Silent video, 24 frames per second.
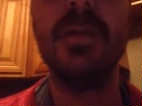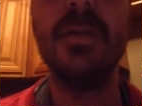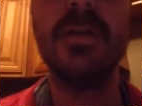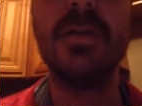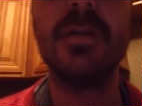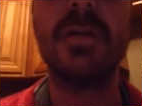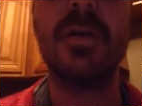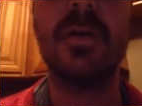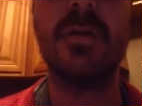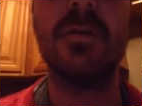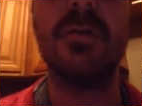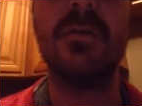
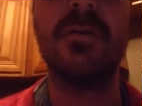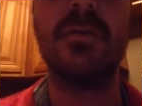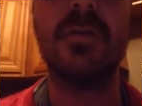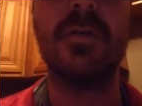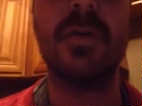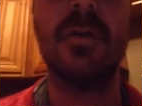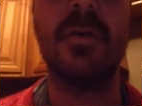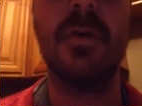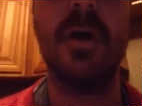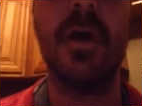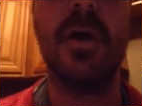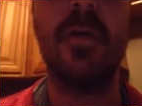so
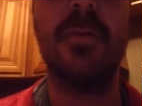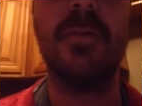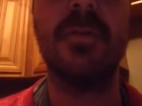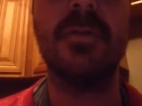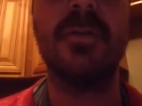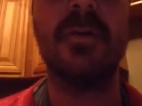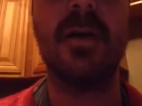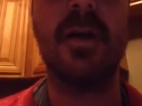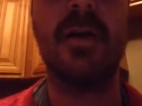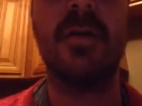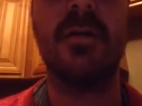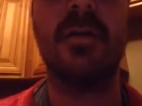so help
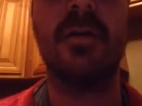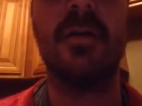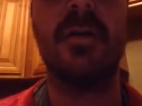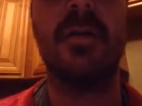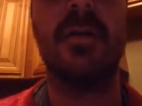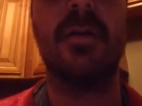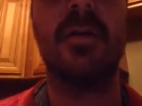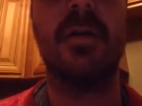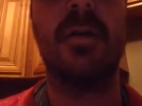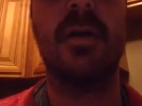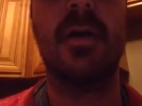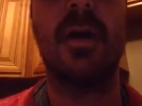us out there,
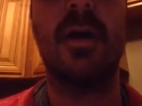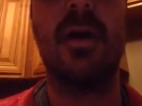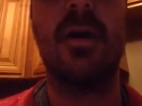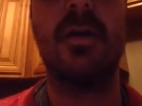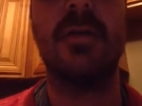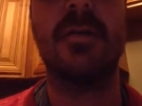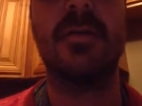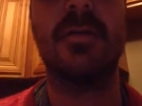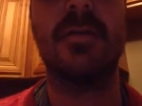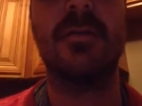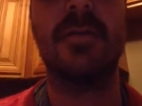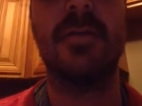and
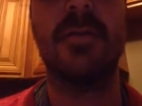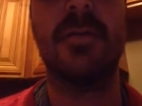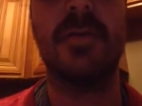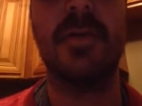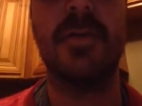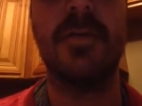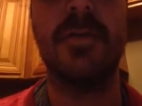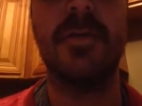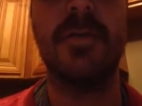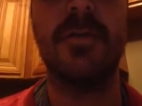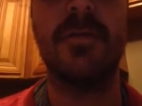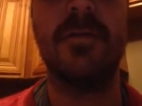guys, if you
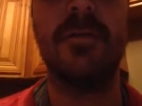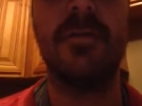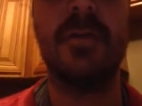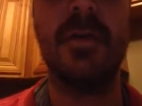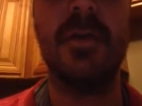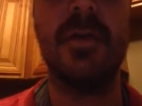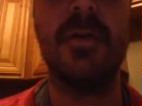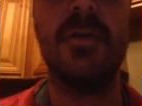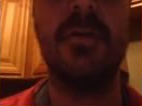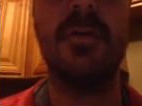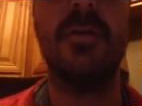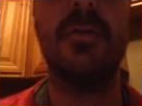if you
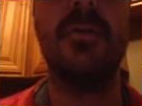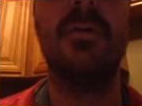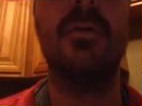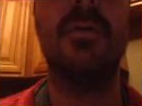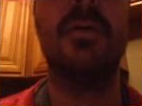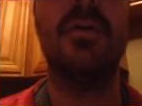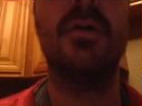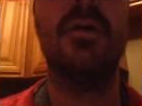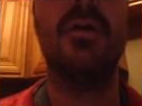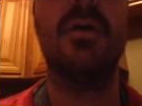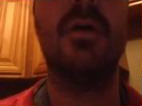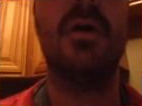feel
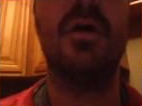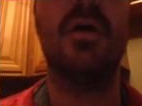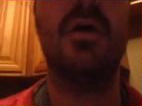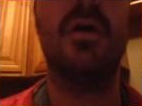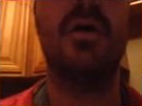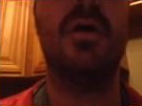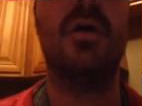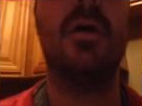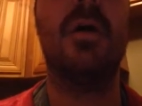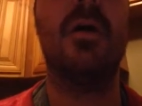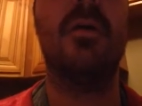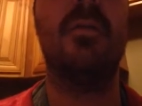
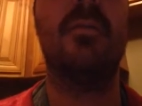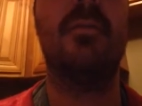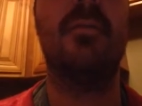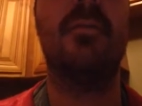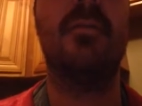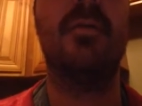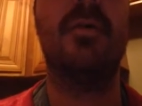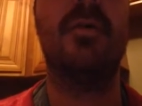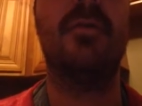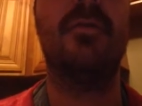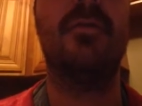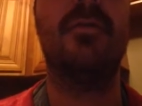um,
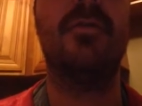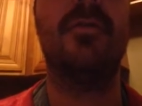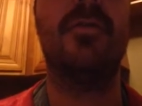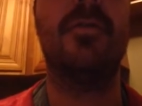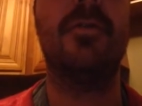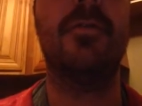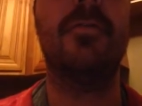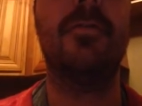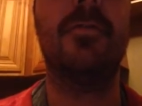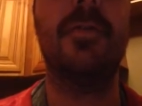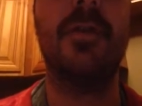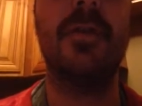if you
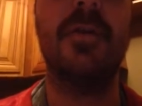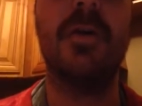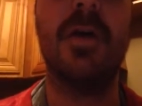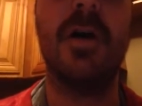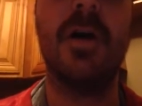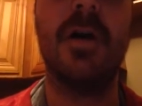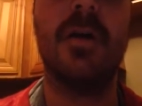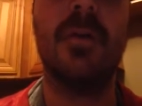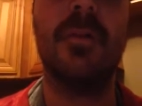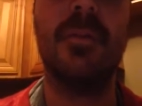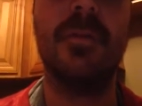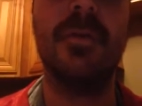feel
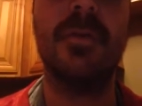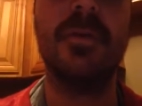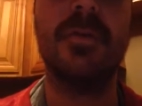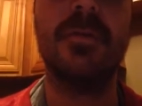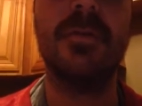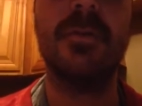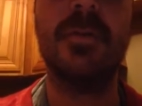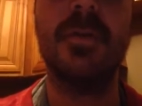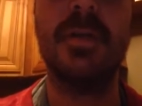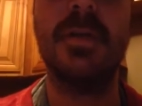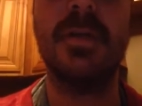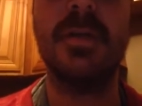helpless,
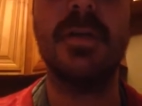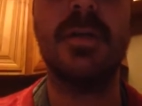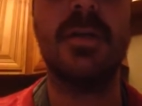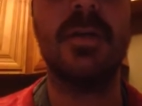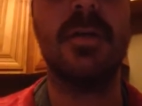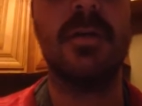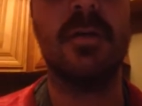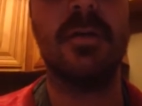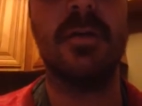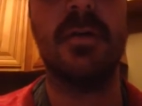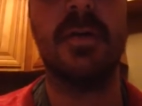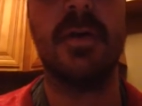please
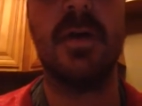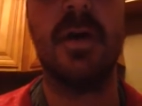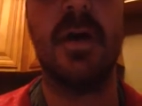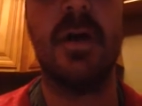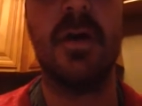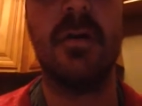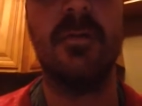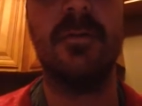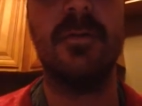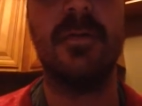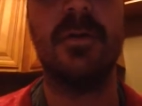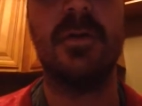get on the
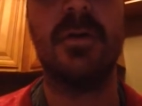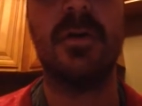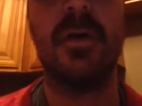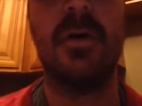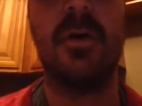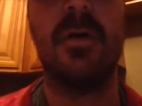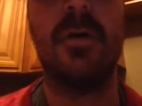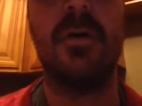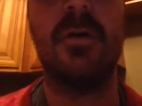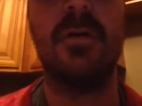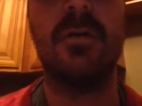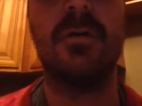conference
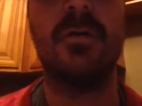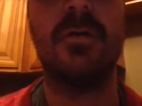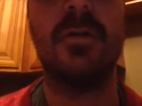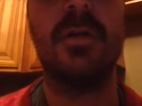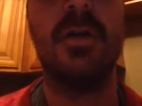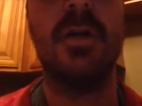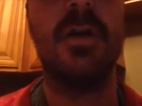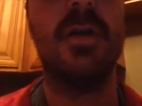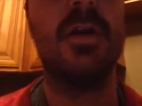calls